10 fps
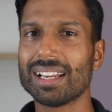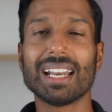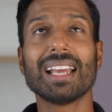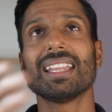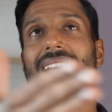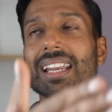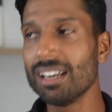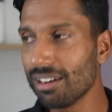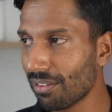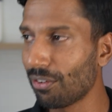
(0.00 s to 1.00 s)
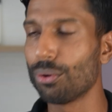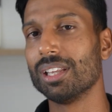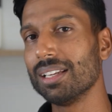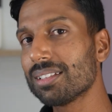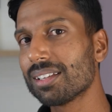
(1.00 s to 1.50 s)
And at the end of all
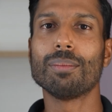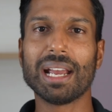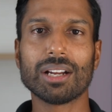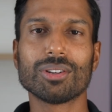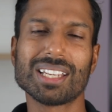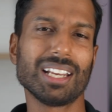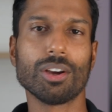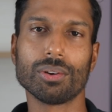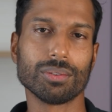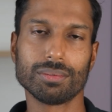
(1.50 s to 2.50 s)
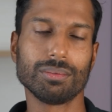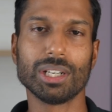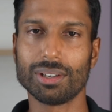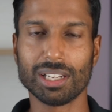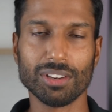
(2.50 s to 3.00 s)
this, the bank could say, no, we're
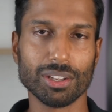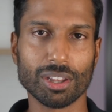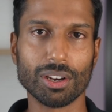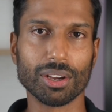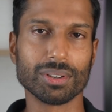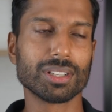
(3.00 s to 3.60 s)
not giving you the loan.